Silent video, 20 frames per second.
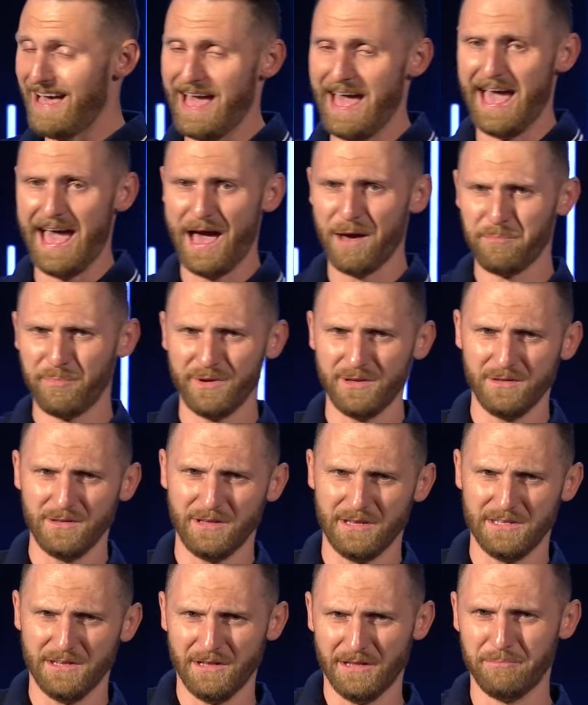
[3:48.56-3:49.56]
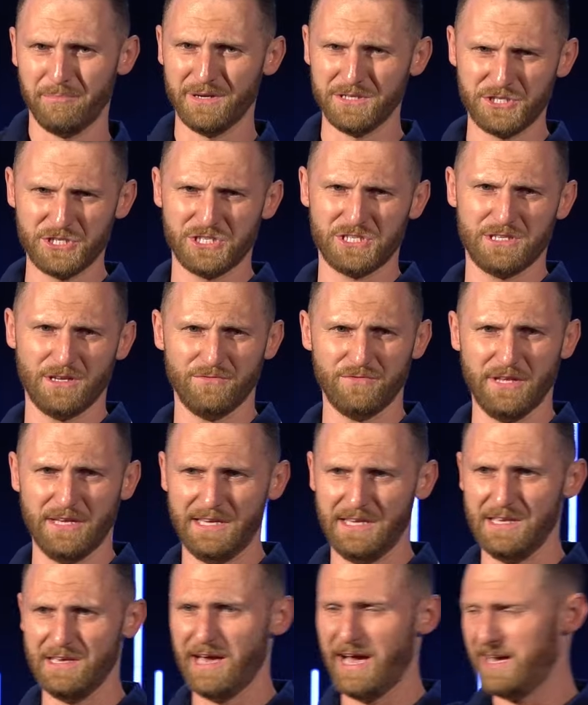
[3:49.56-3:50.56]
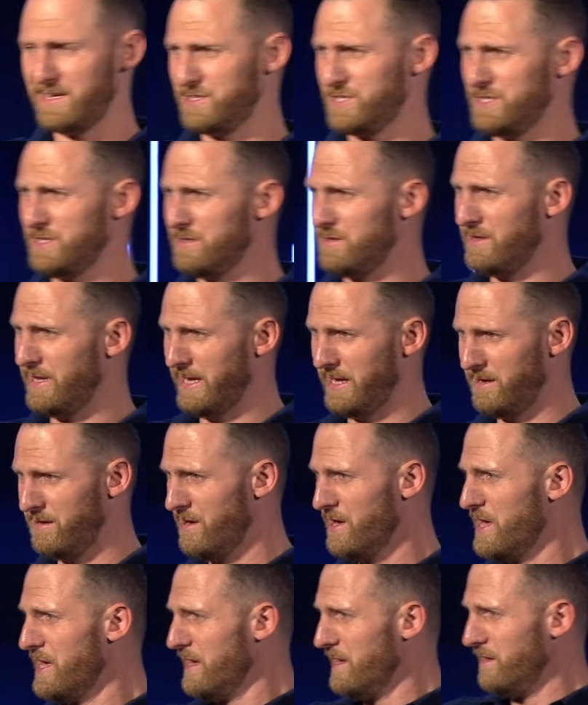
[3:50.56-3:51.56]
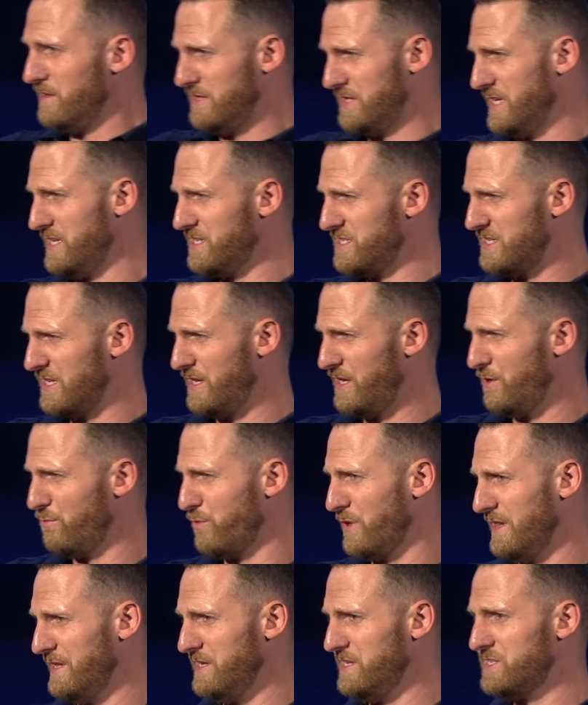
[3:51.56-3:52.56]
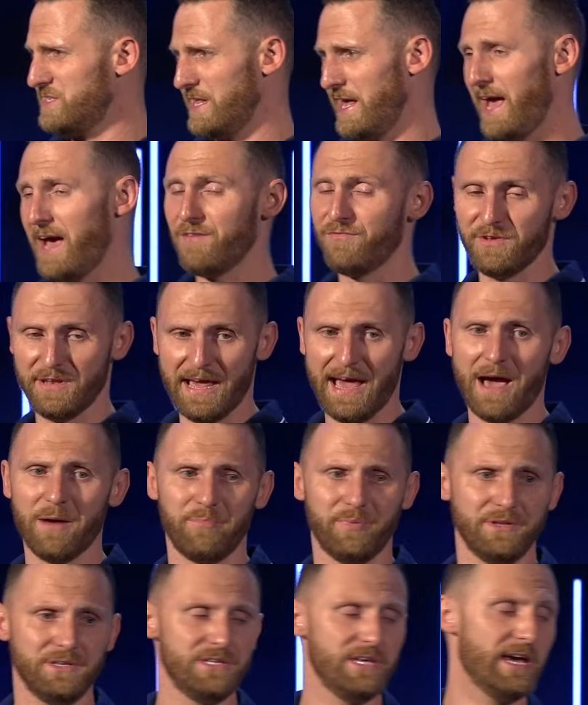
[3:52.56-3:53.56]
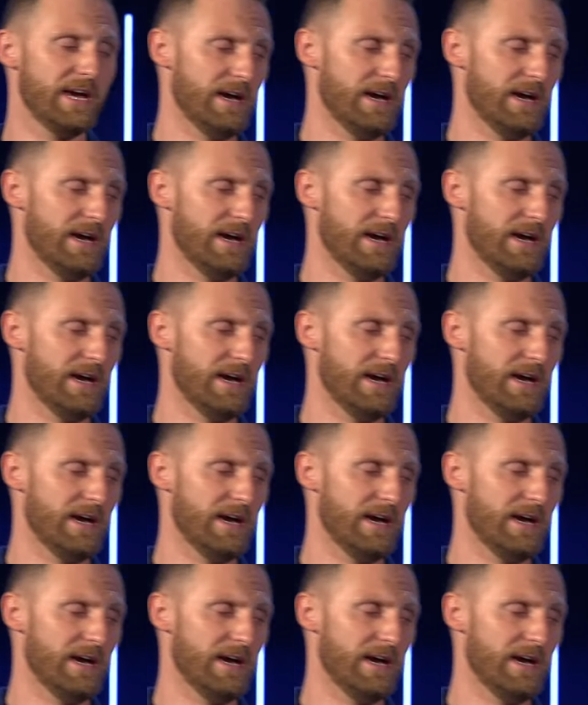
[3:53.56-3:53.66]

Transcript: happened, and a bunch of stuff that he hasn't, like things that he released haven't happened